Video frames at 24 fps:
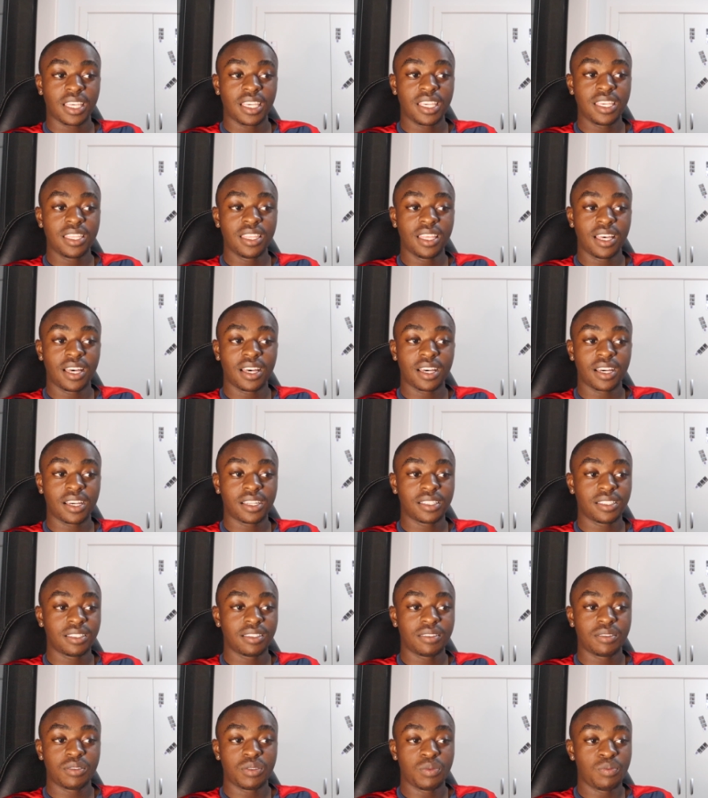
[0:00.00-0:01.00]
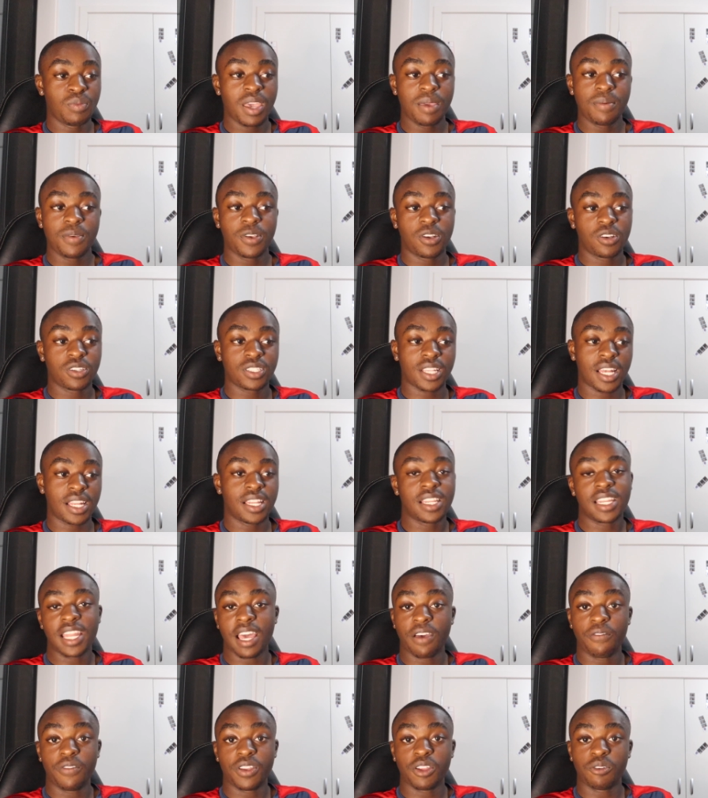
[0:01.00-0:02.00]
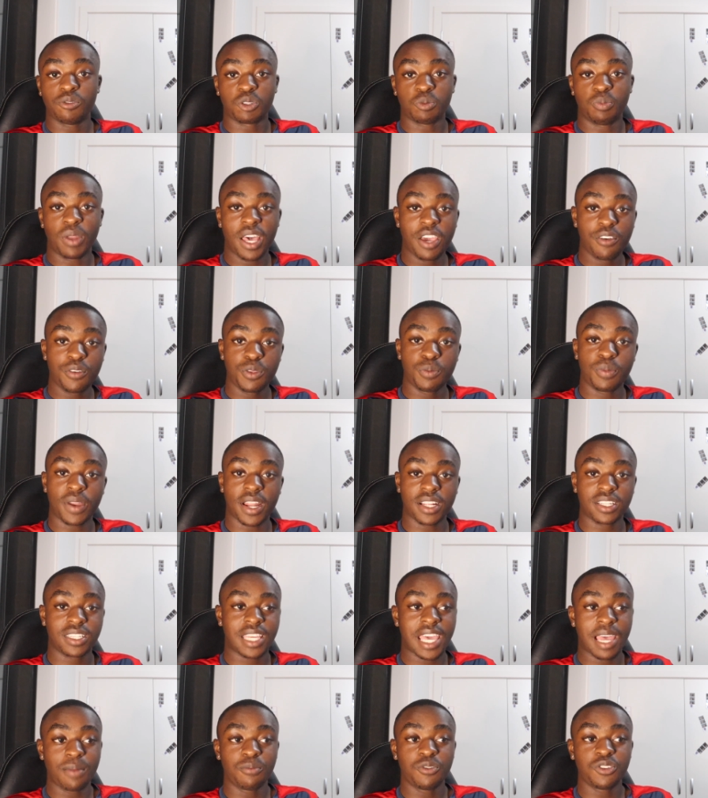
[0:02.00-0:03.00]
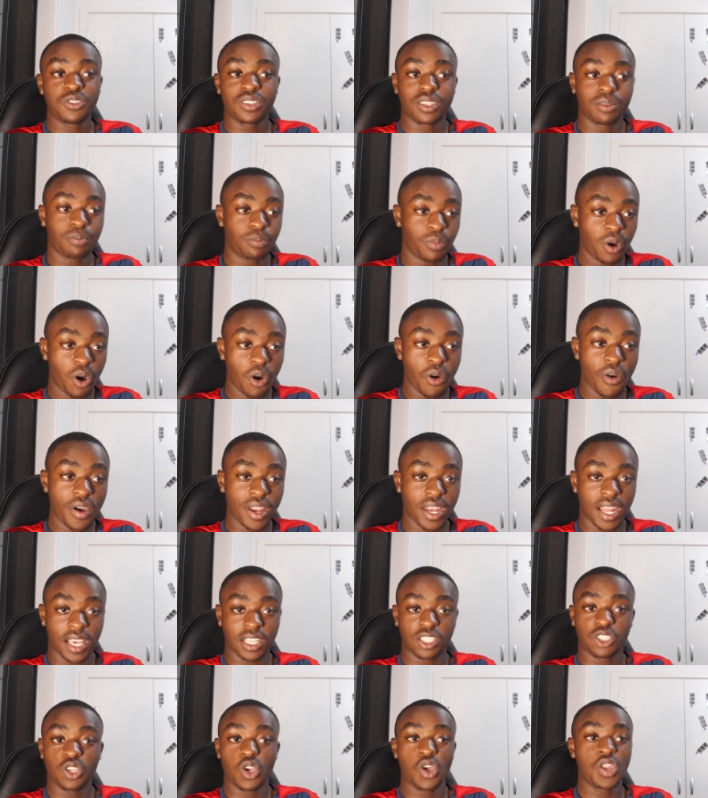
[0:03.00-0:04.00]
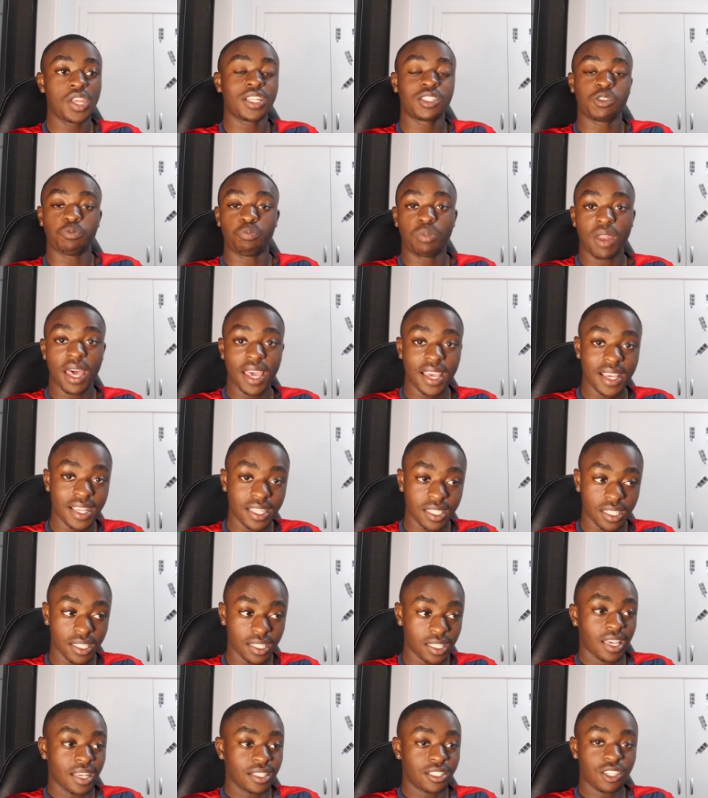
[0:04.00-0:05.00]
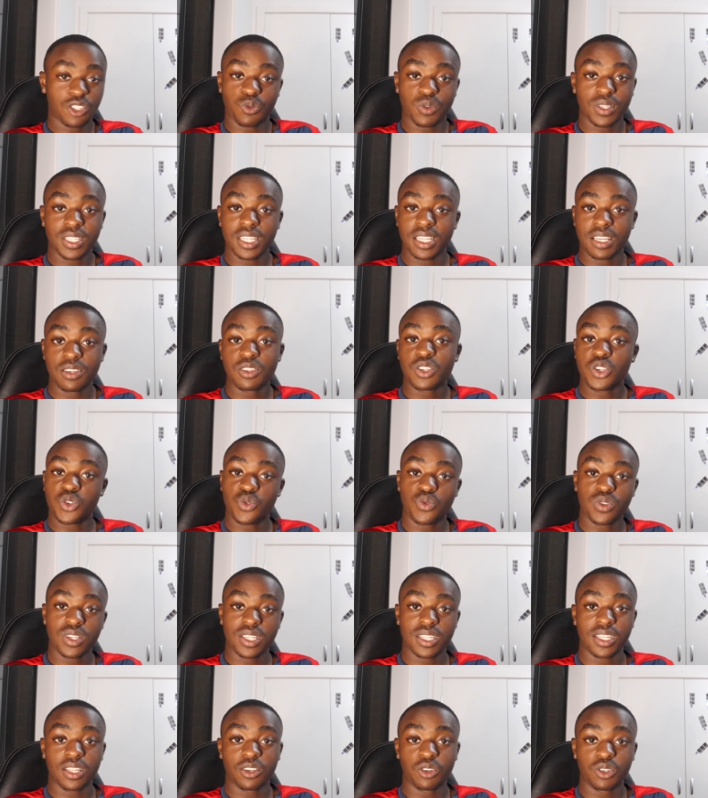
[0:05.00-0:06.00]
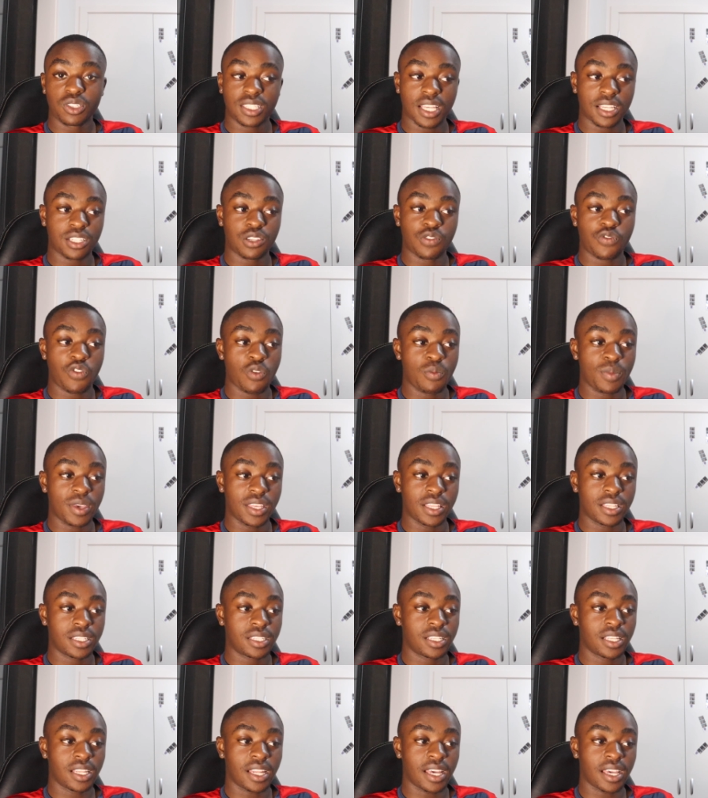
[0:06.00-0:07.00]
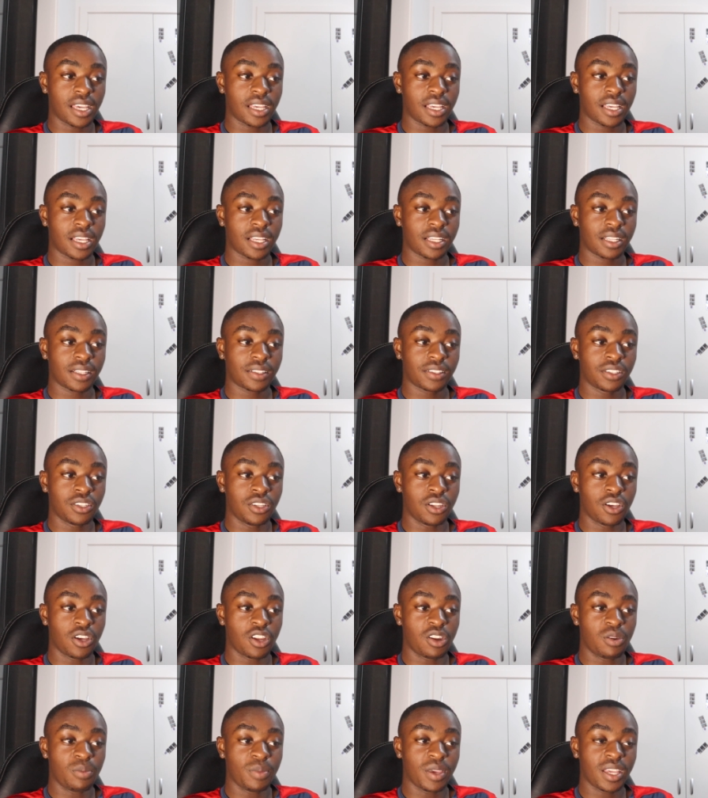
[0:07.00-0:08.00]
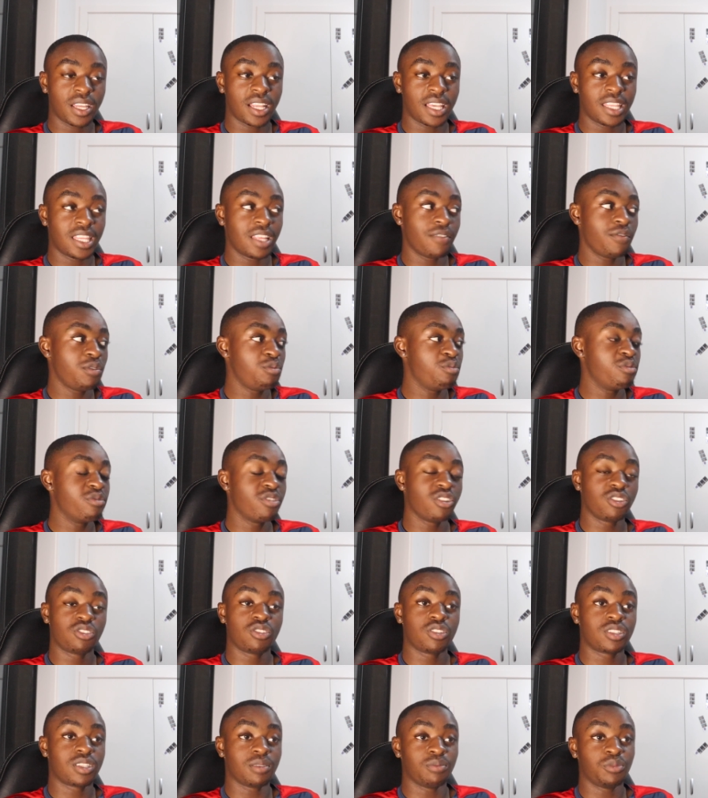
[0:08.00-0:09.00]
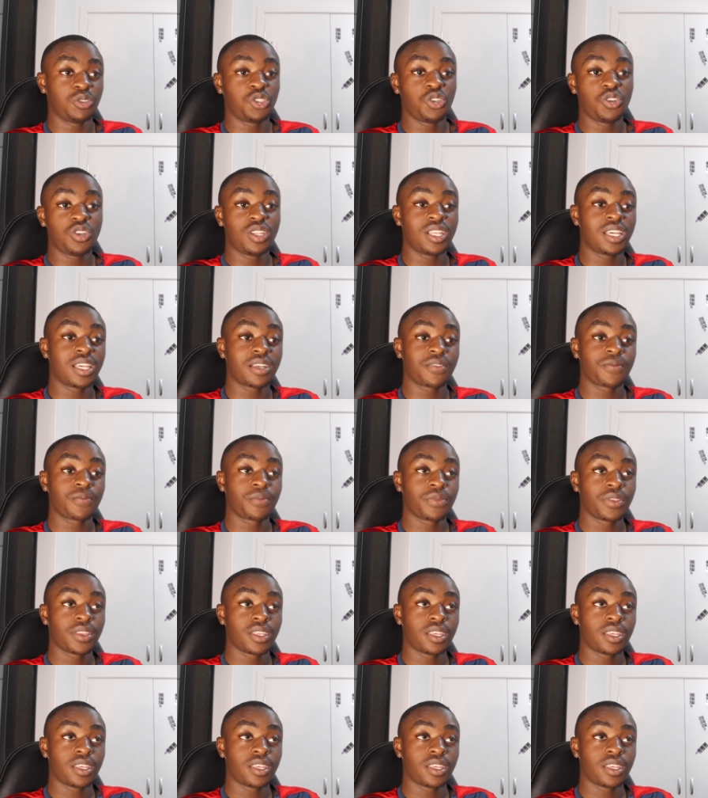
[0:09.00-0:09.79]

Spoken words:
either maybe because I didn't have anyone to play with, but I kept losing the ball and like turning into players. It just wasn't a good session for me this today. You know what I mean? And then we moved on to some shooting.